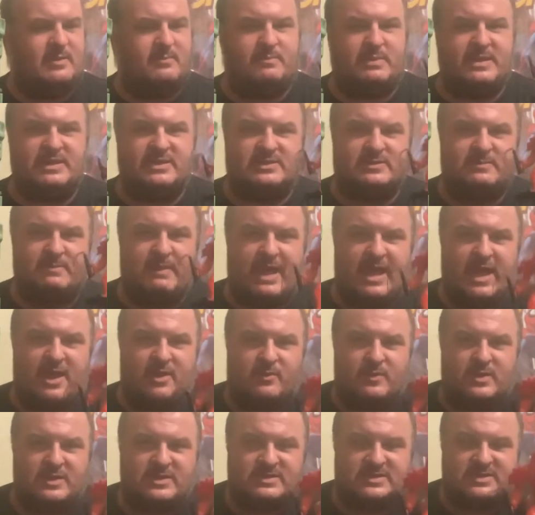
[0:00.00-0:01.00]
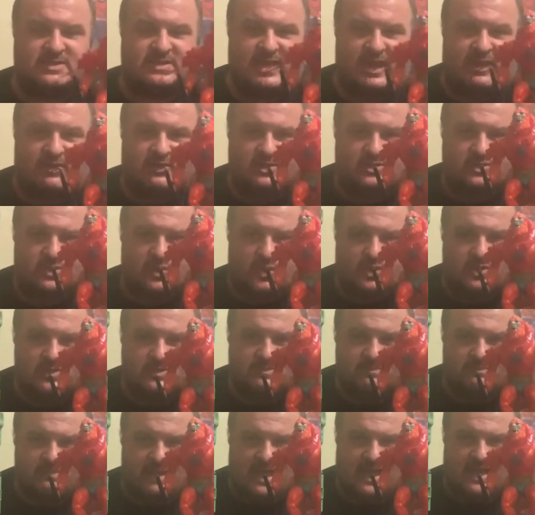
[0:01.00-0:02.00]
Beastman was
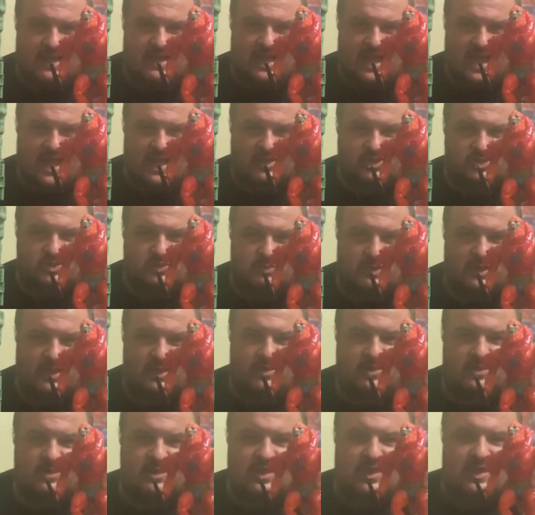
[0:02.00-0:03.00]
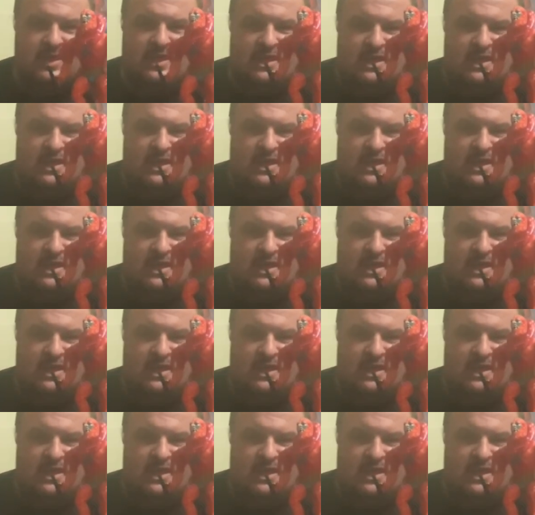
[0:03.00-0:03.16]
Skeletor's main henchman.